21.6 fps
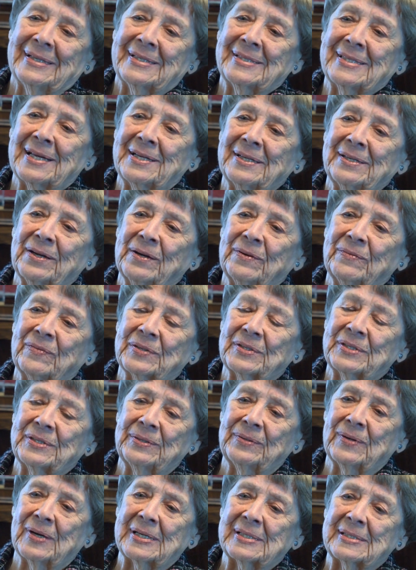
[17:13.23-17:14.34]
sent it over
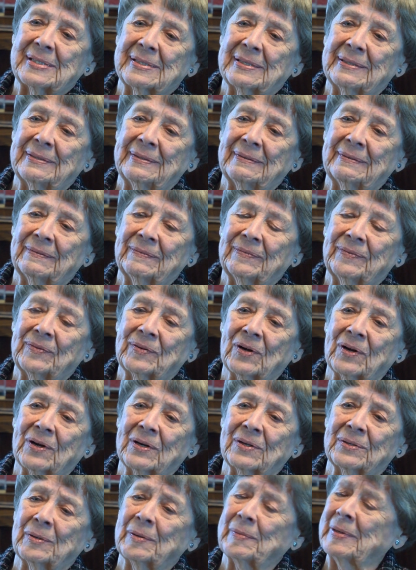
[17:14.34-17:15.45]
to us for
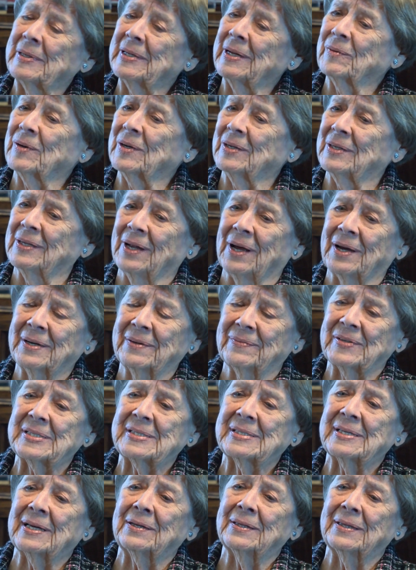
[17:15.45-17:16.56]
our and there were a lot of
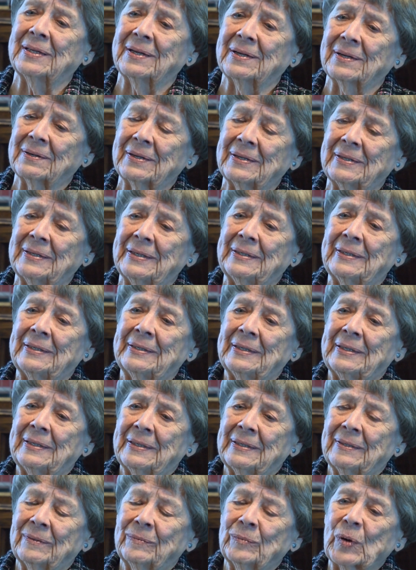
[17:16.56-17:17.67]
us on there
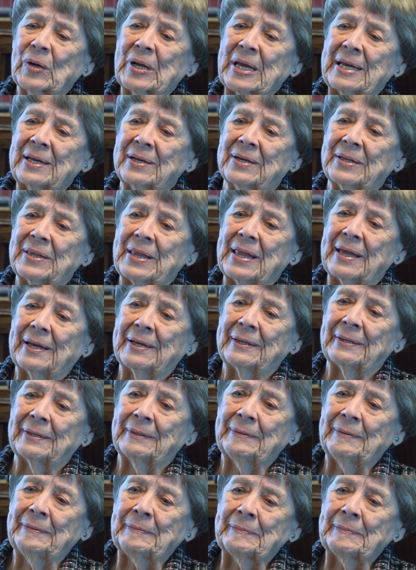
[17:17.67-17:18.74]
working on that.